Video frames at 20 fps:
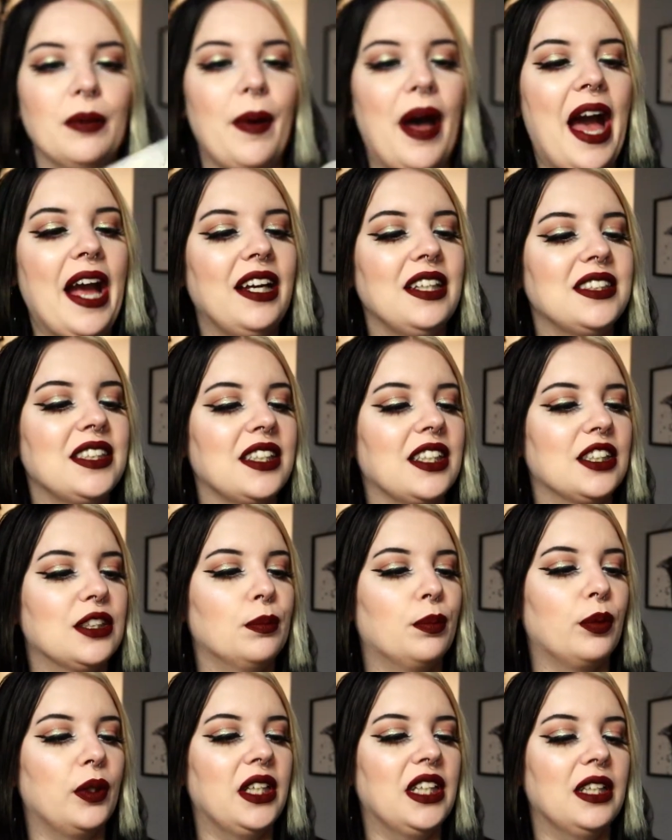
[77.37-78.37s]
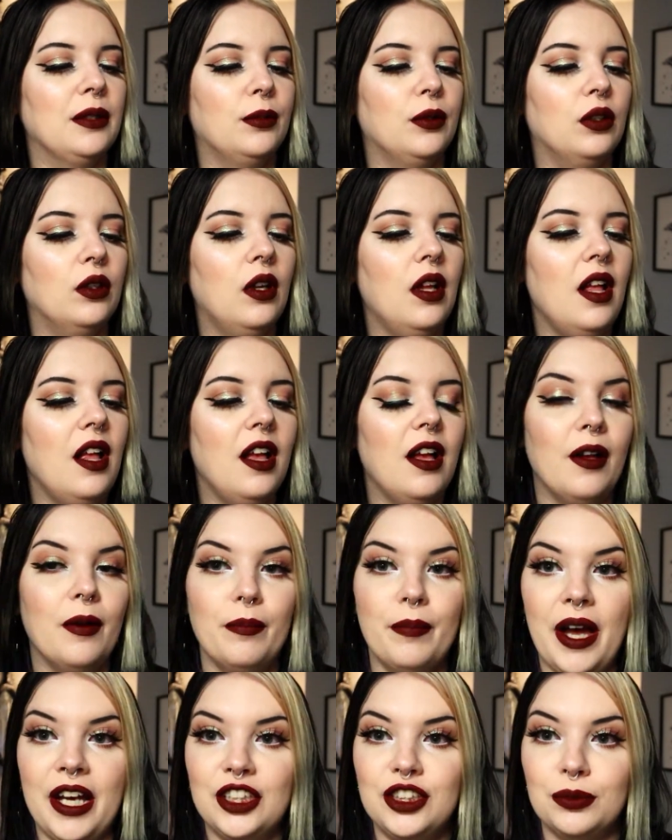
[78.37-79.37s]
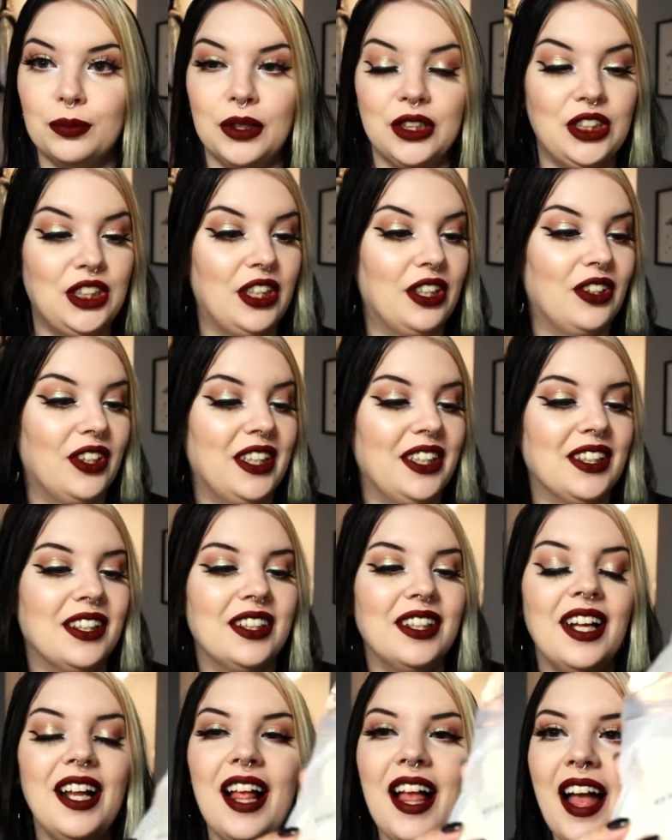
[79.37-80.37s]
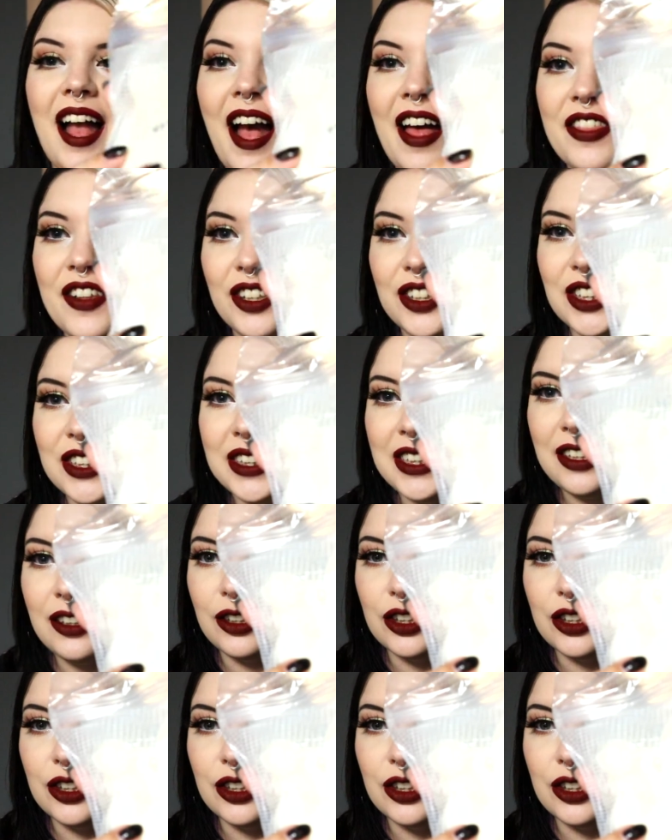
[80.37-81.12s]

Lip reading: The back is like this breathable mesh material, and they're just